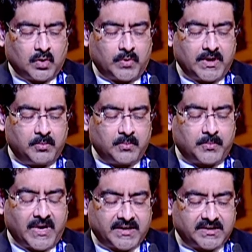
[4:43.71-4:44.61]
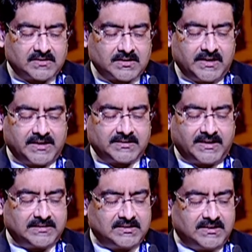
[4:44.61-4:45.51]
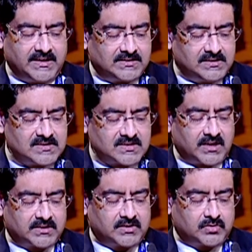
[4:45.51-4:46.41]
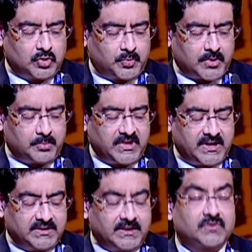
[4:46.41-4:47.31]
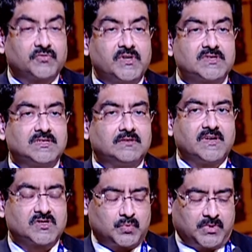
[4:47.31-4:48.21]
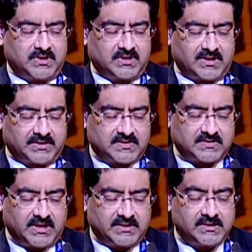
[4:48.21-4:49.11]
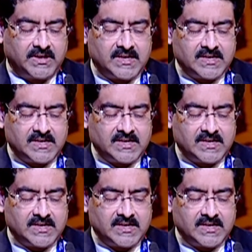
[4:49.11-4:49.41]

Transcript: Way back in the late 1980s, our group made its first investment in Rajasthan,